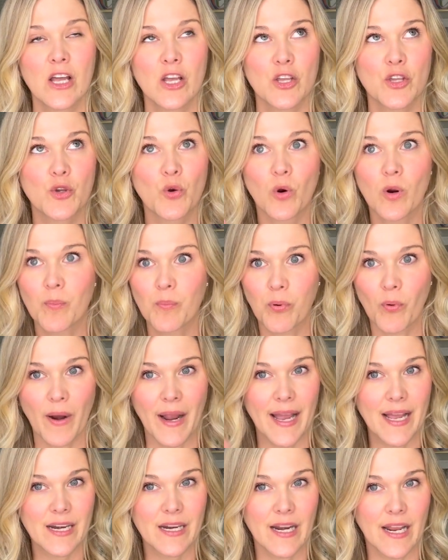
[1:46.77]
Your
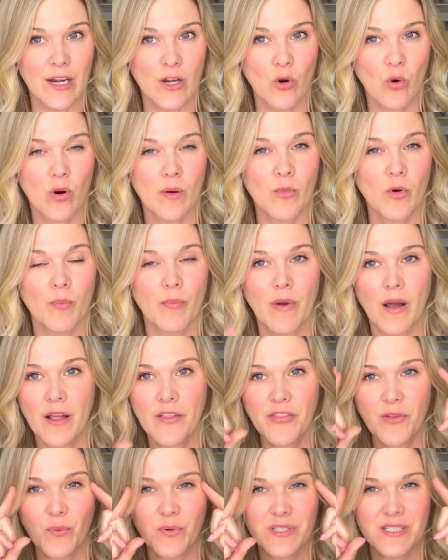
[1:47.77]
brain in a normal
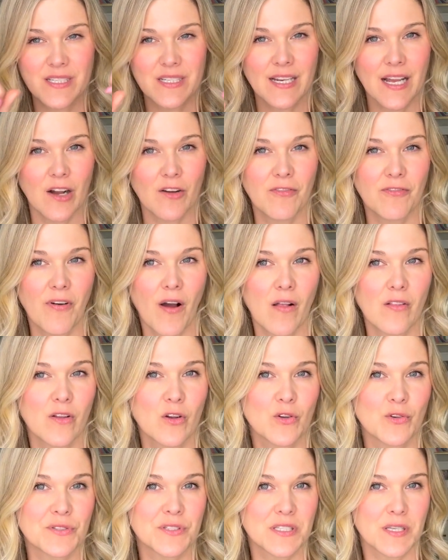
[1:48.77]
month would send out
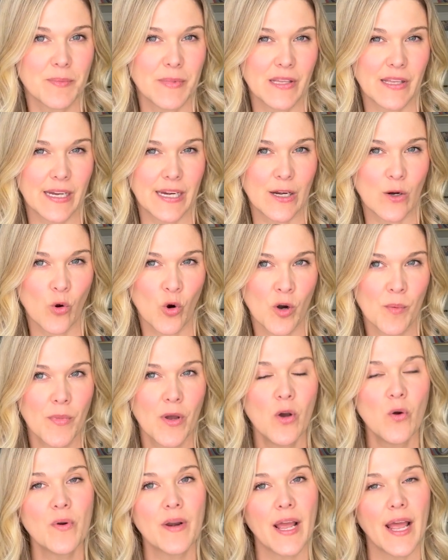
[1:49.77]
follicle stimulating
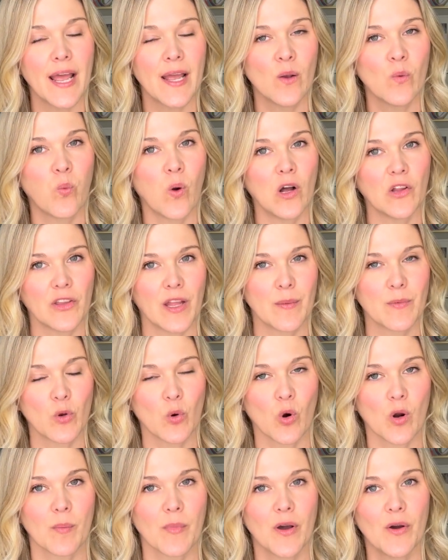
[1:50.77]
hormone, a well named
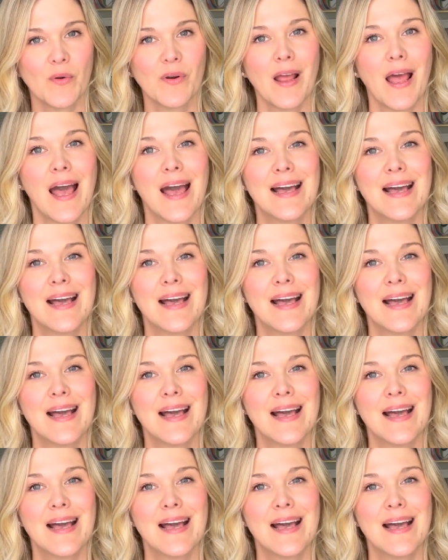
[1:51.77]
hormone,